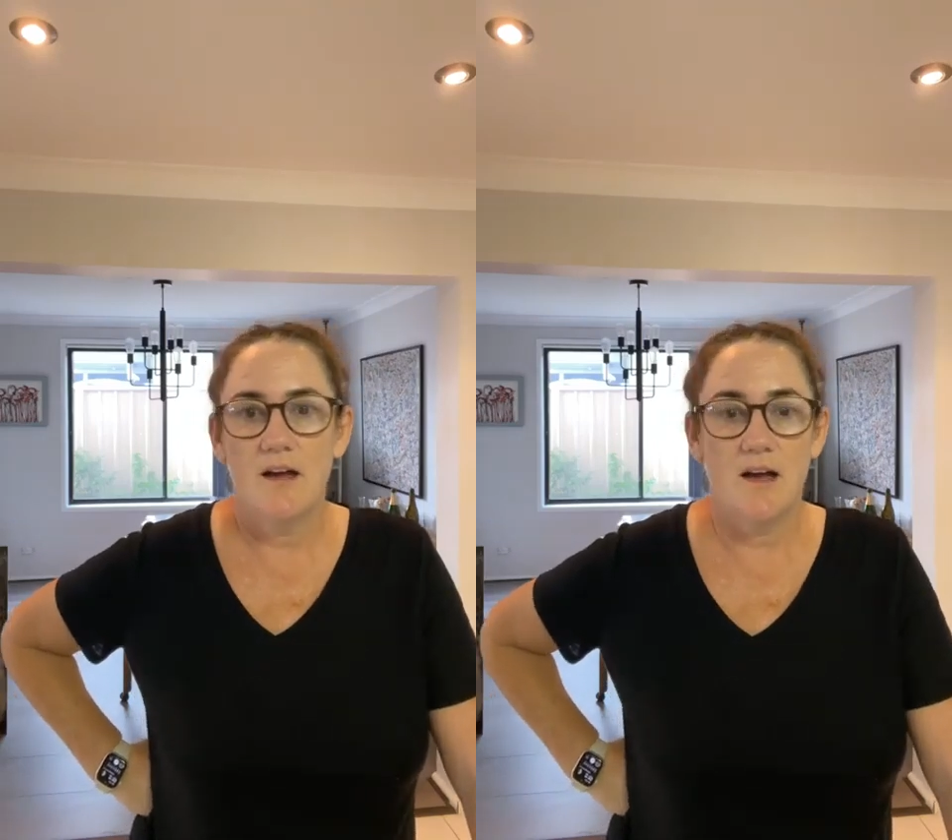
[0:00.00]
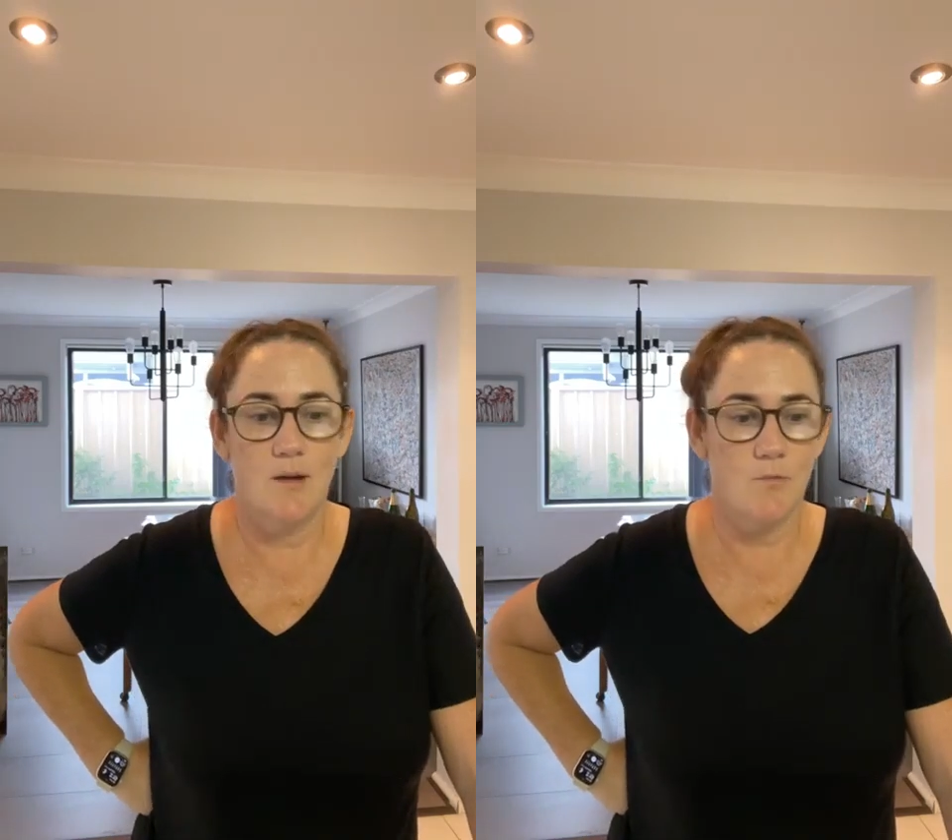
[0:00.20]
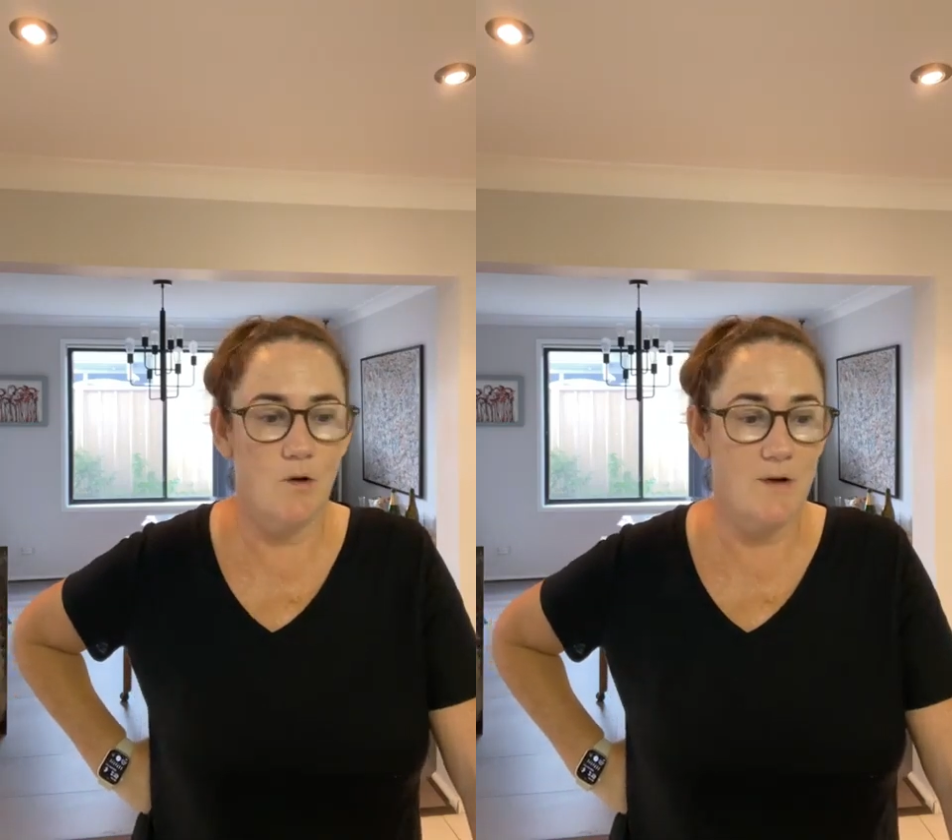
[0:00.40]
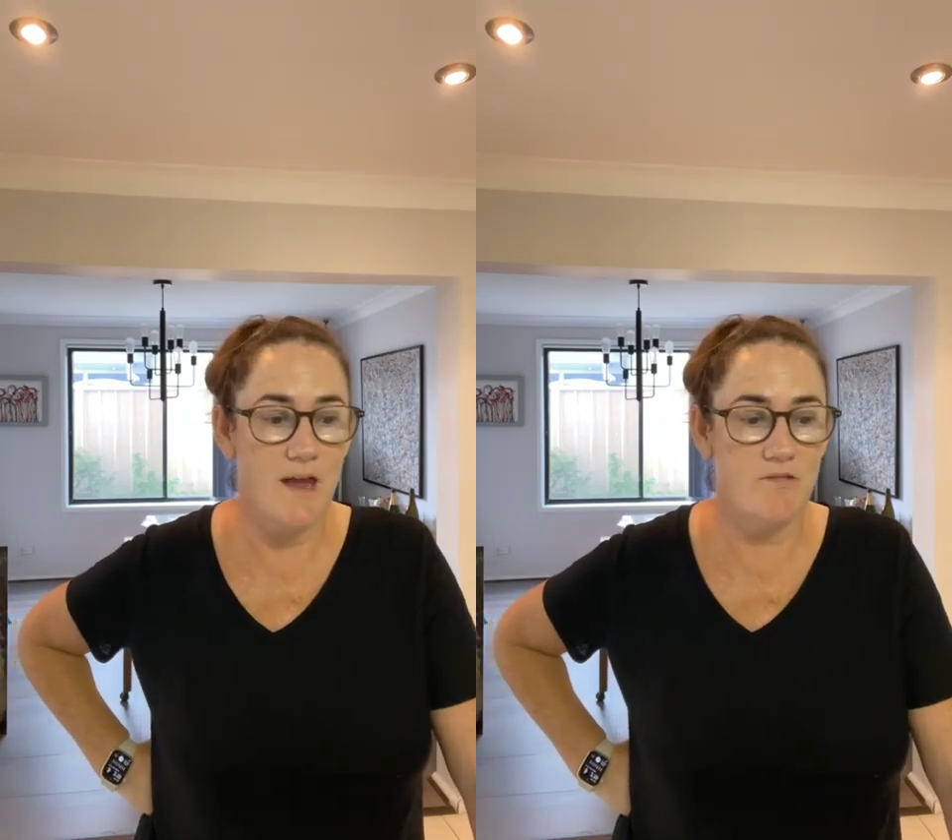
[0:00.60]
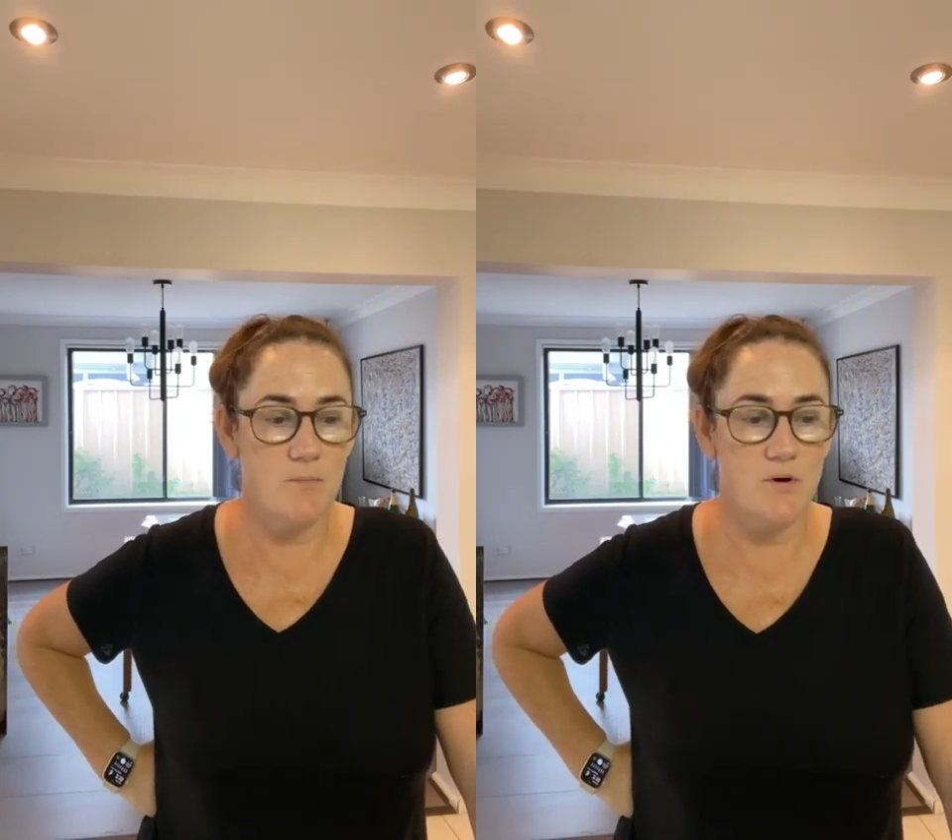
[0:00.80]
while we
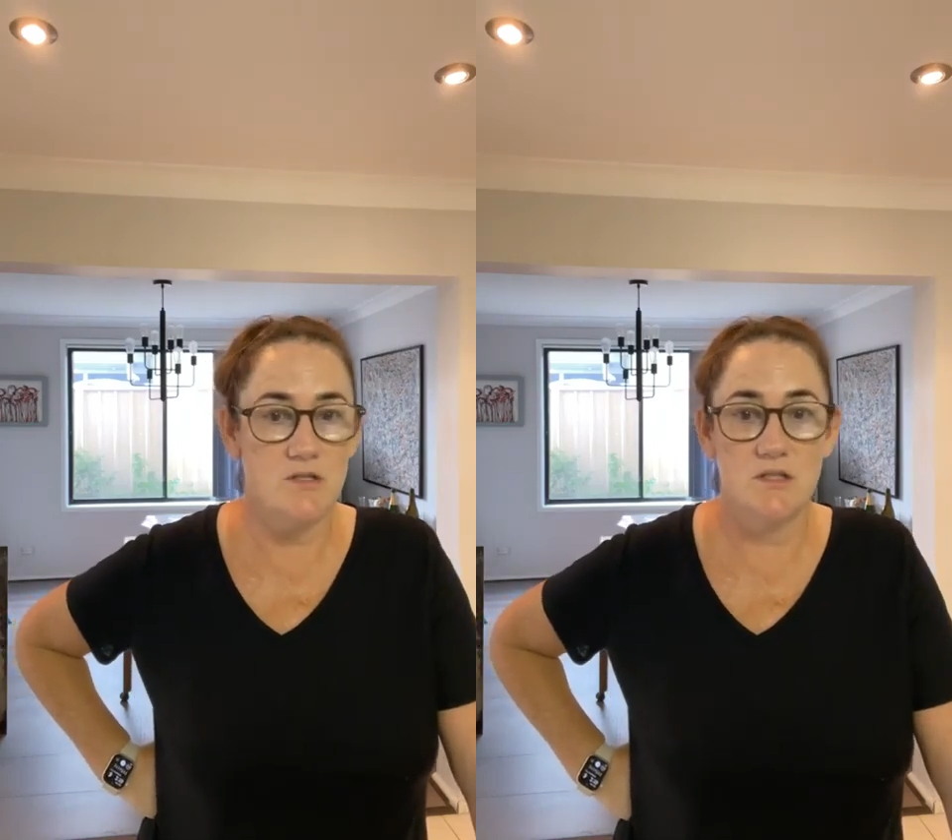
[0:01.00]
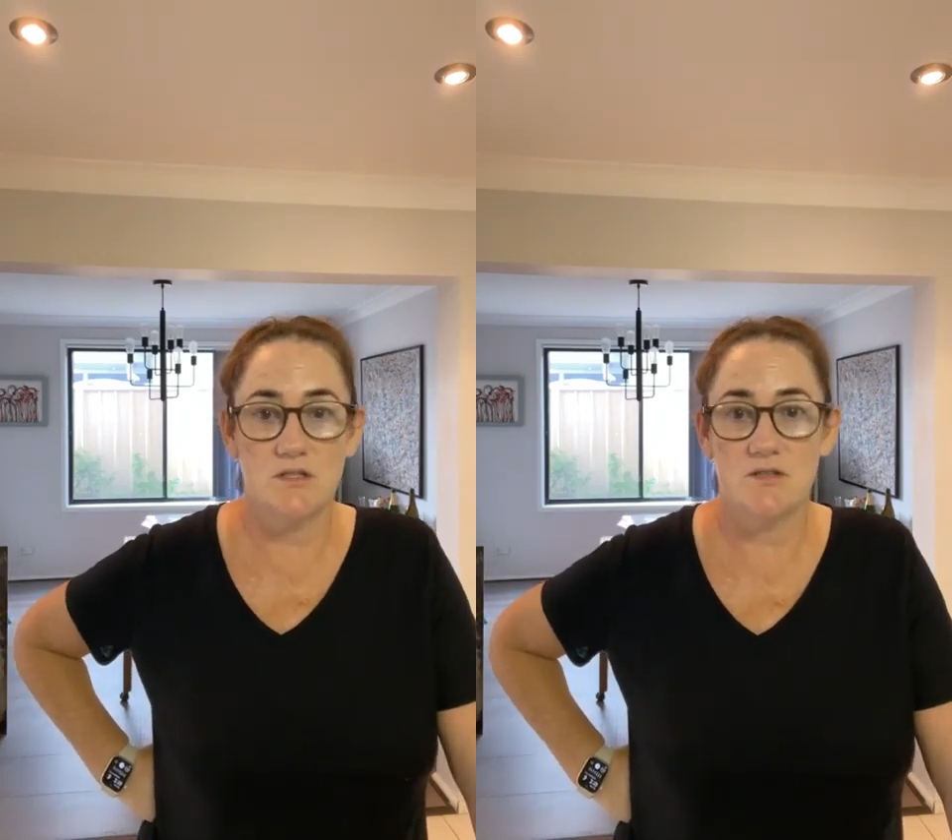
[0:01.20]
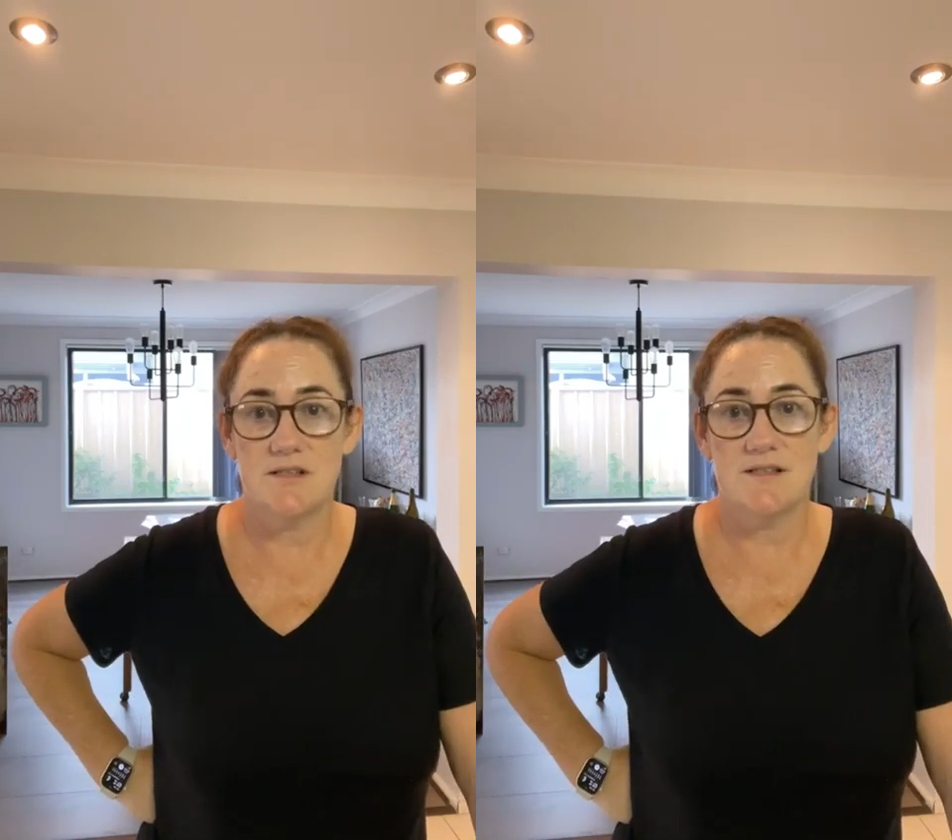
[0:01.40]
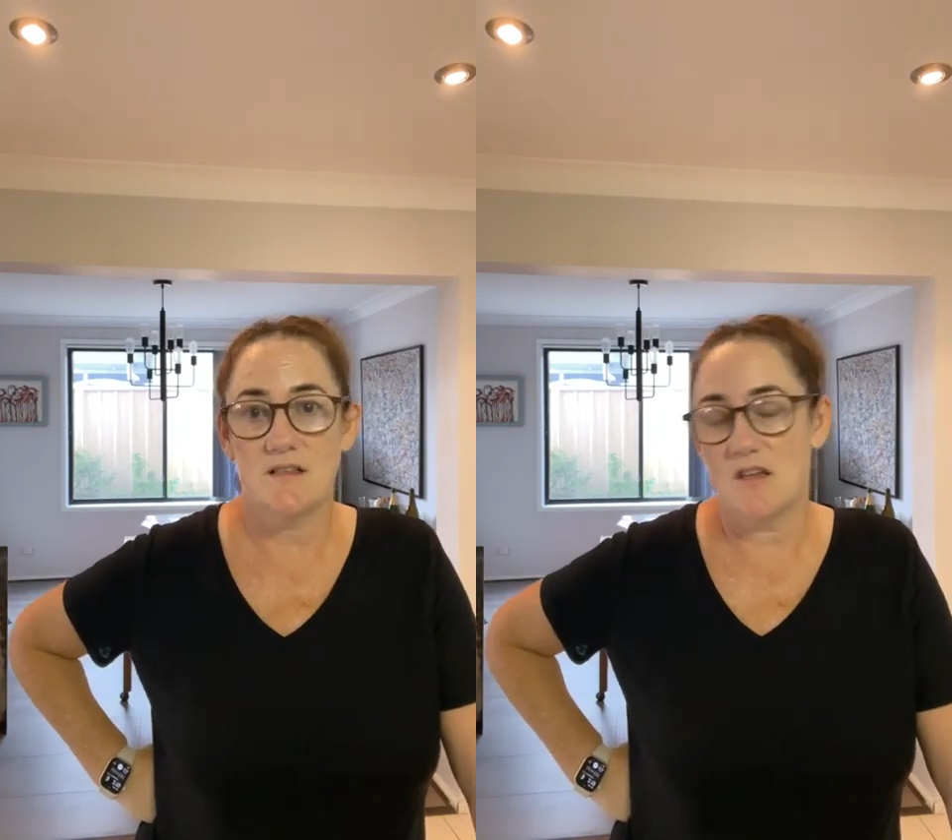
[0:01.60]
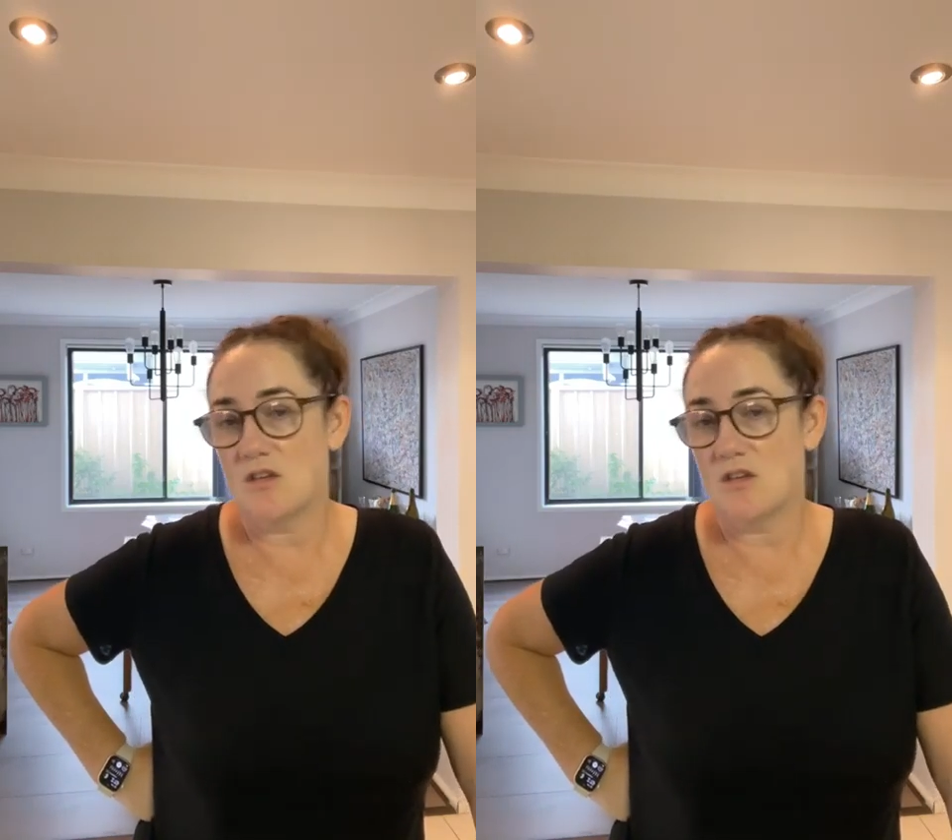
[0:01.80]
have the protein choices in there,